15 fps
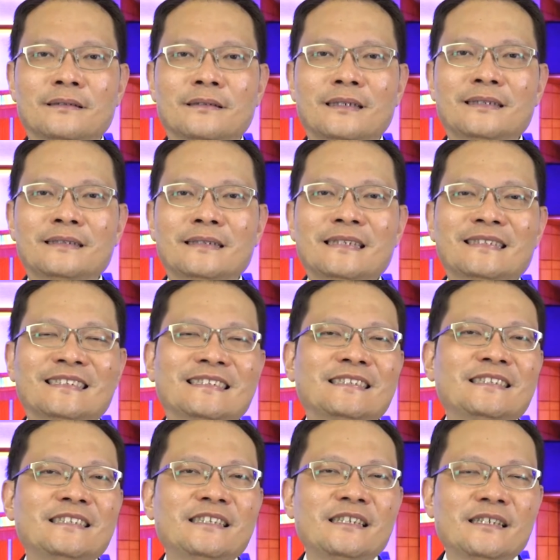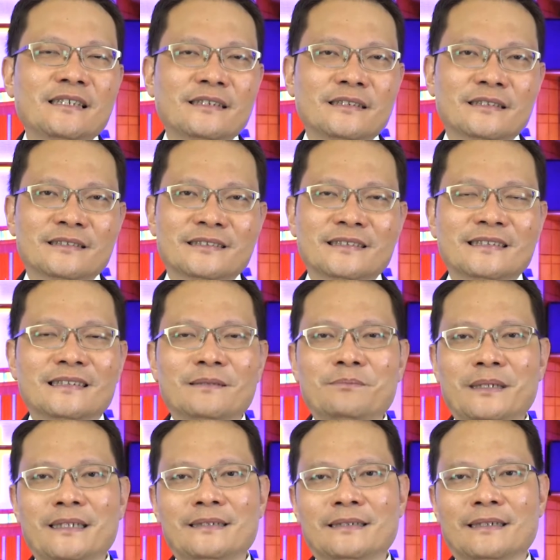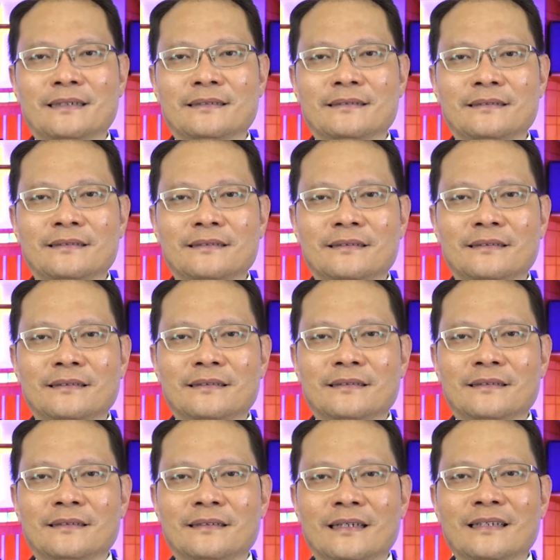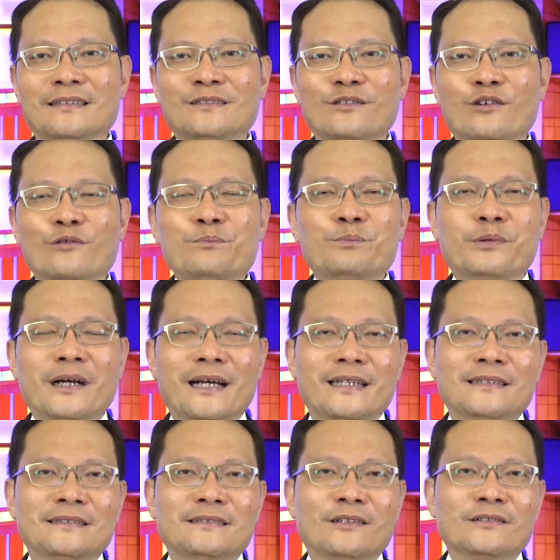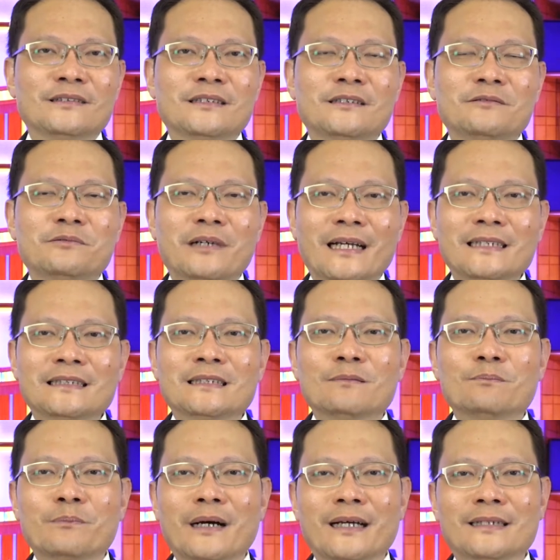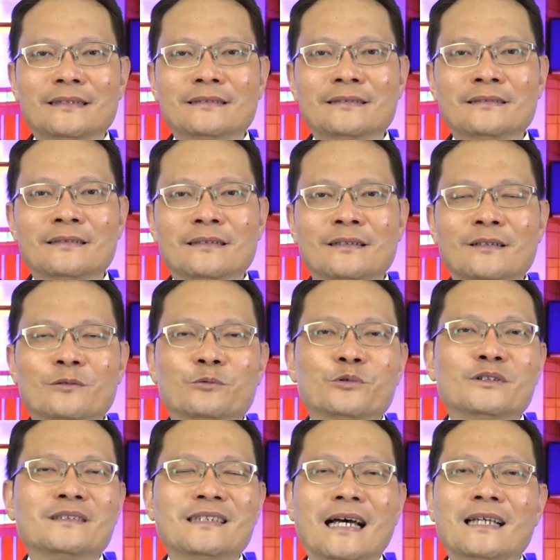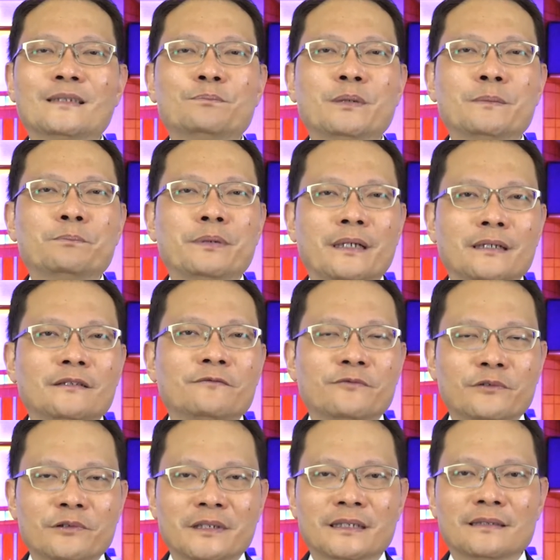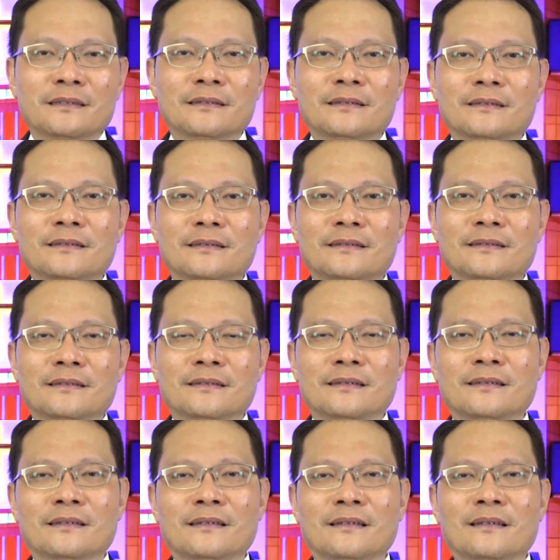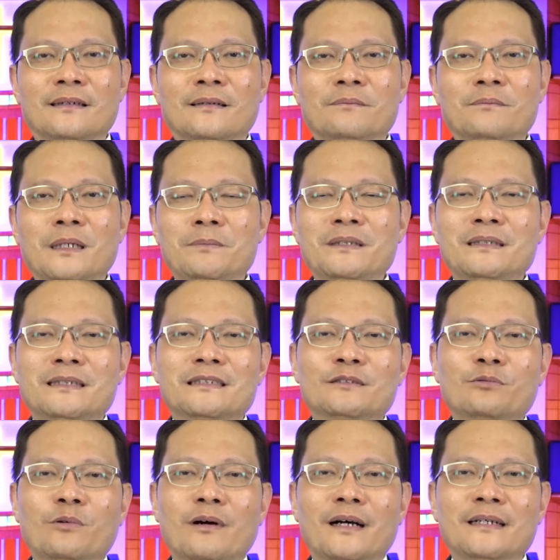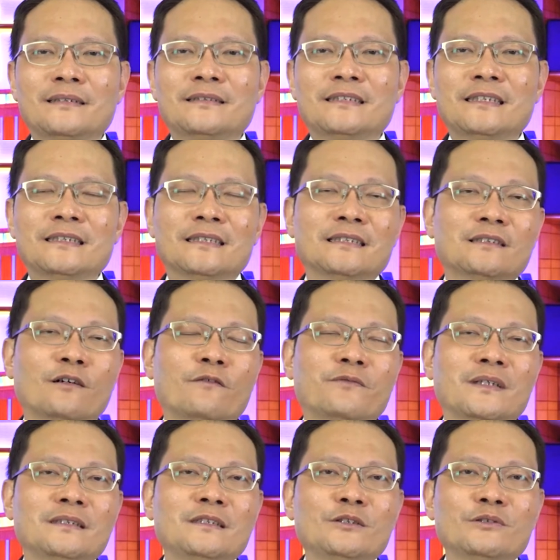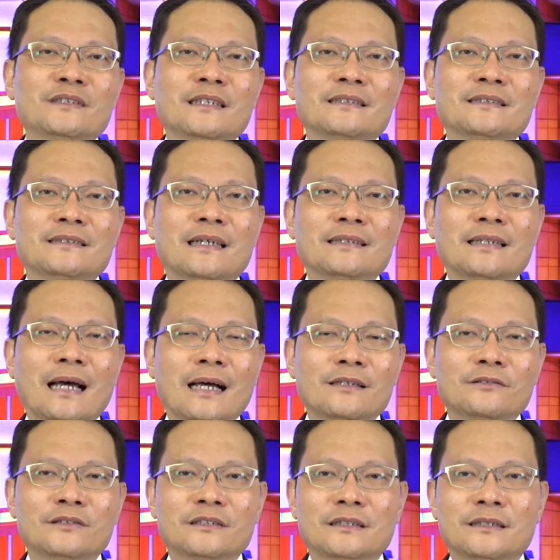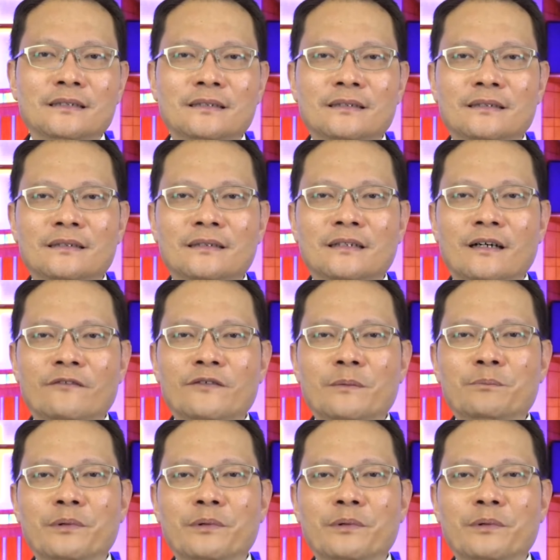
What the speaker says: It is years in the making, and no bride on her right mind would not prepare for it. Maybe that's why Jesus often uses the analogy of a